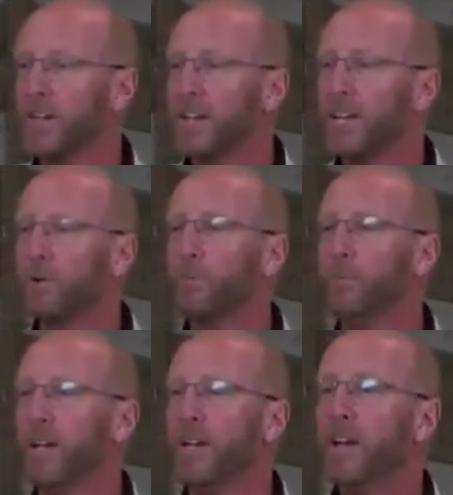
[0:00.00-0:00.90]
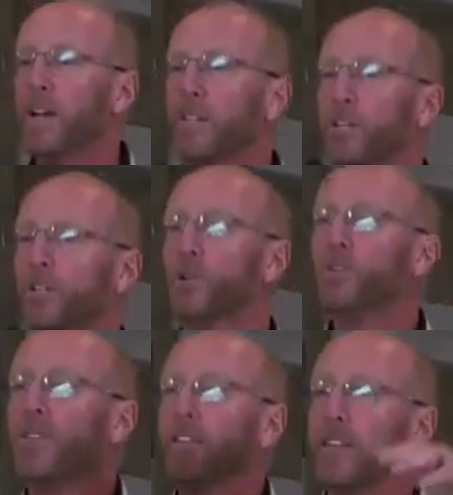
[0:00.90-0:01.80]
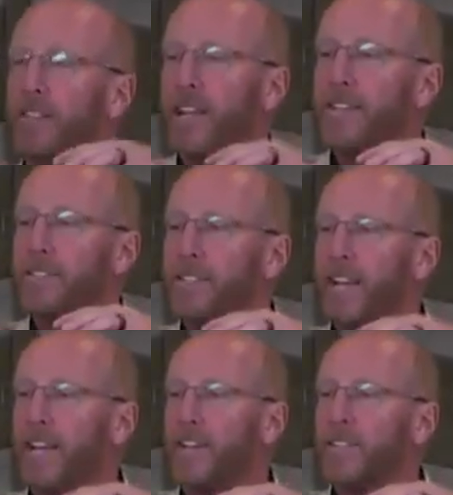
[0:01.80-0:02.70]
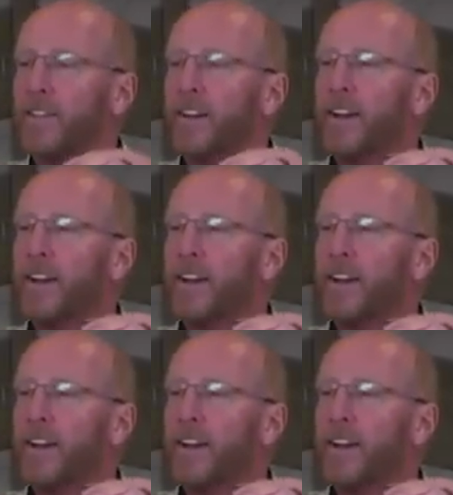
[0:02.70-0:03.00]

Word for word: It would mean to loosen the tent stakes